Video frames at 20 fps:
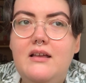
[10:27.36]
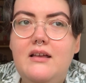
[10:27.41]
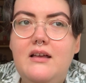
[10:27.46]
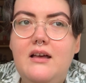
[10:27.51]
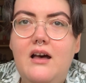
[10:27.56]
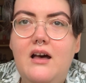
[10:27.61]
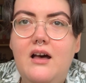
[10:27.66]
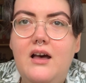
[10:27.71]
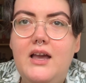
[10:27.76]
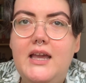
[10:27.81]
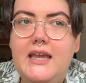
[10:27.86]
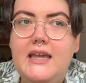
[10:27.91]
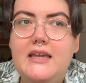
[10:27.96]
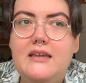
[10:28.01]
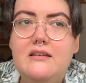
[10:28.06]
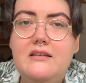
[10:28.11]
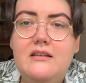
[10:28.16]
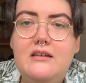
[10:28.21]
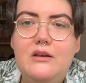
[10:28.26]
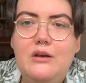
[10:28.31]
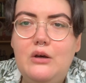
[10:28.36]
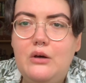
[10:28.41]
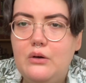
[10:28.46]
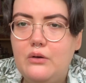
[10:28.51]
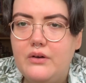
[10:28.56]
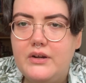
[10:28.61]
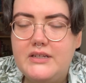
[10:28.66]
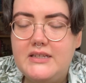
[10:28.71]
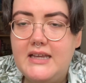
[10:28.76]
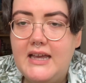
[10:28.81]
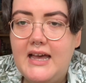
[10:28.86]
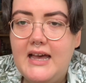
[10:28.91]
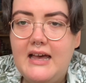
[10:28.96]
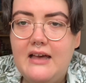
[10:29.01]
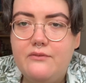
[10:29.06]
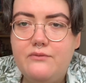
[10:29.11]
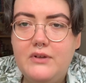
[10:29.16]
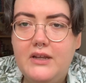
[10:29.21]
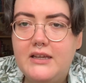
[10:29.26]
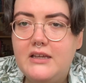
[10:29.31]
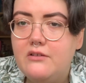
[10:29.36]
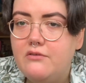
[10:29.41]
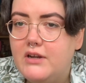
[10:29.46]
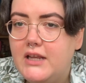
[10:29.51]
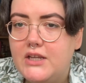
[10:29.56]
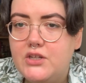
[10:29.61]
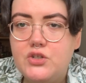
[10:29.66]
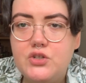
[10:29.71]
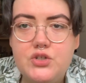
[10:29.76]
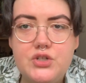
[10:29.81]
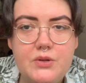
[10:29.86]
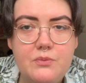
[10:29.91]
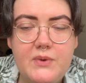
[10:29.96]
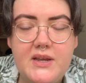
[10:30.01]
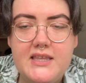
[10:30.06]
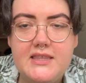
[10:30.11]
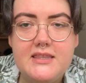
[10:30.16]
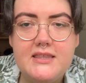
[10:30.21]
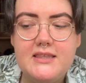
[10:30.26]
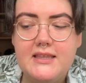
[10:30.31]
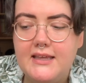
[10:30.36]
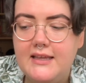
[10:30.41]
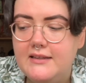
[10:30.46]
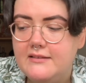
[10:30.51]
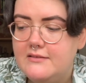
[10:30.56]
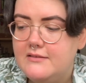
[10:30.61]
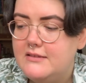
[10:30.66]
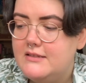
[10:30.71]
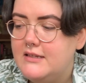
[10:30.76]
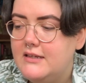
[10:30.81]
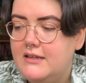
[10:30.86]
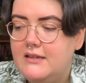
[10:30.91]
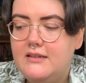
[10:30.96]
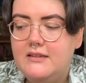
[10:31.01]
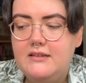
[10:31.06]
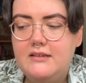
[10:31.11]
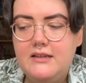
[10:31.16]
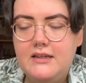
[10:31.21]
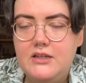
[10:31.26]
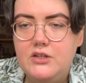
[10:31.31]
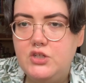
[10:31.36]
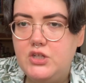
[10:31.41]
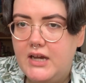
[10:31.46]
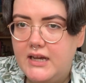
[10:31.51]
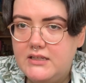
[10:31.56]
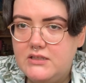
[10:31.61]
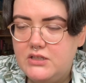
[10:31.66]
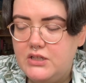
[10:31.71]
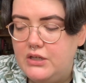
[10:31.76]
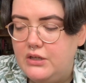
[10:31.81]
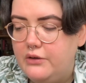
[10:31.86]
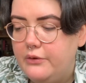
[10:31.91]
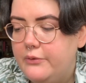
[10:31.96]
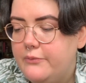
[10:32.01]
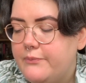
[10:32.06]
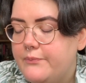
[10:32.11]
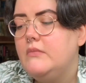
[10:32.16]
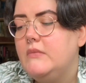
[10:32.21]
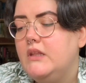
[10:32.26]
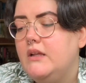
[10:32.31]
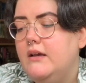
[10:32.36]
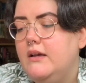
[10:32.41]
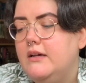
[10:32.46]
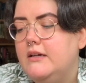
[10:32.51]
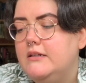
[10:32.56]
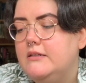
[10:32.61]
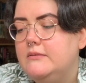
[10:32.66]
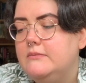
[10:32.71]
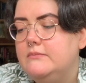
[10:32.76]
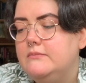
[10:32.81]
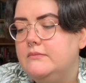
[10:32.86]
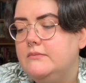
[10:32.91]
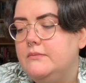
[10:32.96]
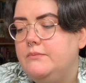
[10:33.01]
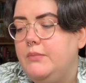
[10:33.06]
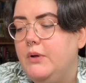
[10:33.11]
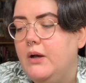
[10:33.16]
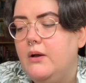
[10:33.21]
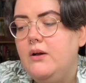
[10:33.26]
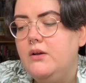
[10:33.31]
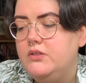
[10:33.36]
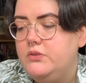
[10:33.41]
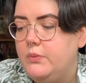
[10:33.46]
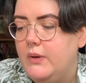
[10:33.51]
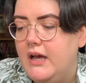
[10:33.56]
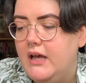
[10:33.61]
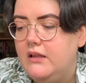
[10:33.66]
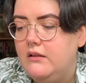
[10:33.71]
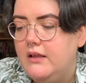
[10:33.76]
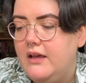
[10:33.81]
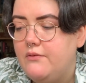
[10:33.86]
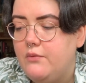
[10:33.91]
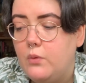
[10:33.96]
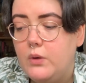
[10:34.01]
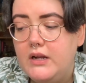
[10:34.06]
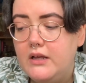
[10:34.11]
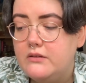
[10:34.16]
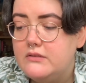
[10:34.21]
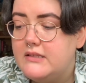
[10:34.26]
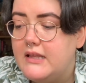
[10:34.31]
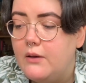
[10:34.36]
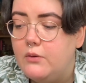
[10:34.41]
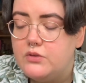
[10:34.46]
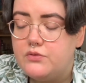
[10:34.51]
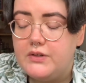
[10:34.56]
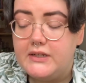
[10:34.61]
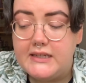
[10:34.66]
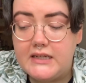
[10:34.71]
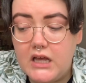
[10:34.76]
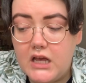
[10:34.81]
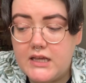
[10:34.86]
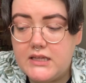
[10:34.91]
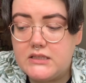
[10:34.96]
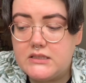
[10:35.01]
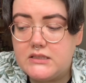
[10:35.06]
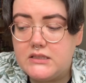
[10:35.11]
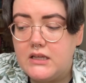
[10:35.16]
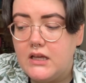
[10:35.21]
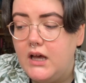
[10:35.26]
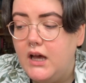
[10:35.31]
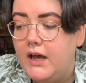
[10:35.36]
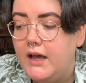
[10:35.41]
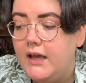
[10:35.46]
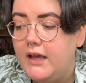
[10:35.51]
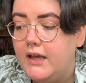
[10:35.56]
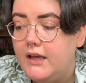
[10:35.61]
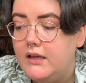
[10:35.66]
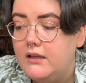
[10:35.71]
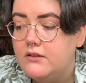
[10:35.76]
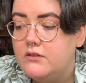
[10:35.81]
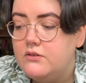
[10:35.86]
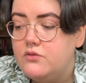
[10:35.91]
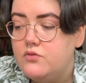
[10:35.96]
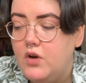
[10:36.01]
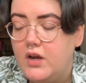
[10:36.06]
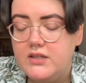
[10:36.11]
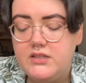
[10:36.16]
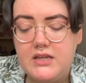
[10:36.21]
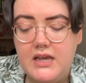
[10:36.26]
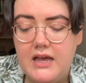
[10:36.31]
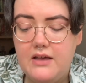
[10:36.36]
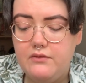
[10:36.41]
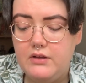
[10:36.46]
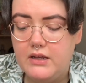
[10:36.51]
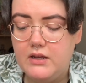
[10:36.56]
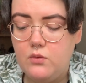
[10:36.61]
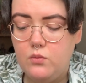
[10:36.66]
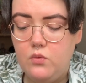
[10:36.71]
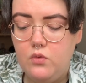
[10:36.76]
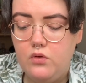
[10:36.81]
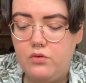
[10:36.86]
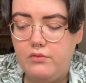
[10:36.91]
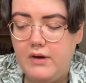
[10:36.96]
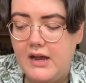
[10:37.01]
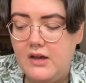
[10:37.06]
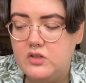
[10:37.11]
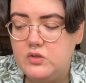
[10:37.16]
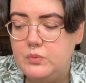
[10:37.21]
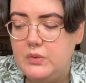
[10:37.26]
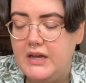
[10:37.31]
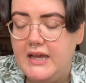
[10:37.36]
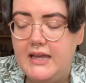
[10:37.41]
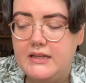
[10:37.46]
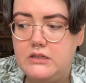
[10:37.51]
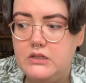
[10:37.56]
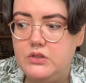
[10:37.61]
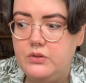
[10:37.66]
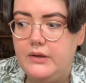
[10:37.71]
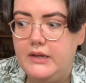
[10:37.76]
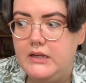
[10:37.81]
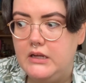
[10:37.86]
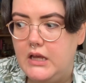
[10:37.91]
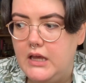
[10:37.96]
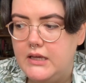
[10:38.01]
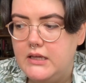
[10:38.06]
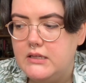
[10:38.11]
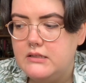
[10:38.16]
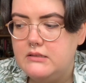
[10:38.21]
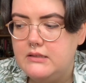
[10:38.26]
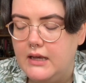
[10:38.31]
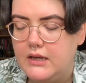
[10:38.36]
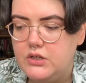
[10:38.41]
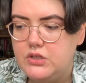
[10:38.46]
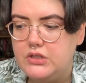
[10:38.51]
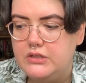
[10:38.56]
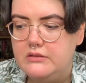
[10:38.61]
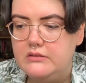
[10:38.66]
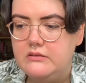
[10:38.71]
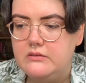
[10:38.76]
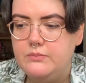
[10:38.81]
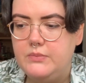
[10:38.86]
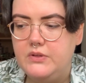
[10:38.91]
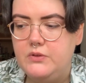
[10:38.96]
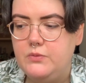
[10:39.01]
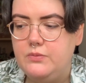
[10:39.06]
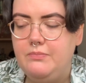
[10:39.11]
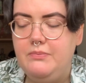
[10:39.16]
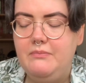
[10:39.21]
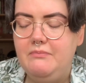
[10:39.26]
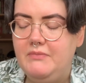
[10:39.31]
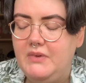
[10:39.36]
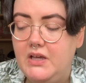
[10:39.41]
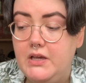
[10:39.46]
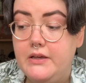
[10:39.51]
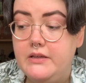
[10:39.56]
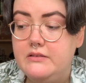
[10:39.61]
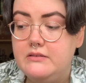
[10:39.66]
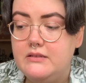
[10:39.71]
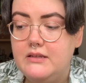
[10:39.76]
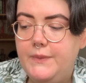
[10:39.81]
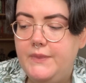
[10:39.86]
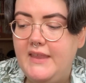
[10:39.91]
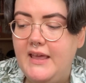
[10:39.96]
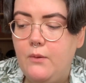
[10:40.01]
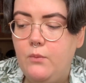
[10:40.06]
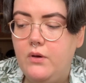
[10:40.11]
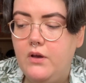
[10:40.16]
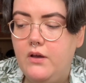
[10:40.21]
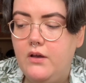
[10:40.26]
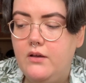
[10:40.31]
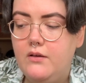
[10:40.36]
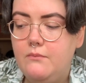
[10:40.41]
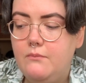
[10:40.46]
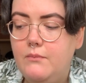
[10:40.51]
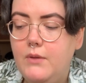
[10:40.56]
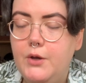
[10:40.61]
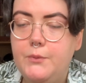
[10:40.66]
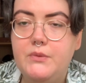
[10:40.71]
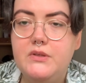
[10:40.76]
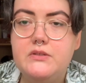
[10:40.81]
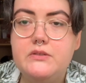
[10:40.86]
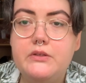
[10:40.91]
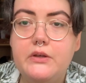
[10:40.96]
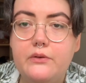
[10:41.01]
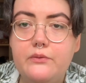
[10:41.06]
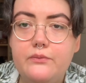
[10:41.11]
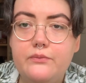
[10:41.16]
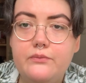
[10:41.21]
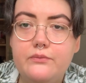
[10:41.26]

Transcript: I already have like a relationship with and can chat to. But as well, everyone else there was really nice. I tried to have like a walk around, but I had to do it in like sections because there were moments of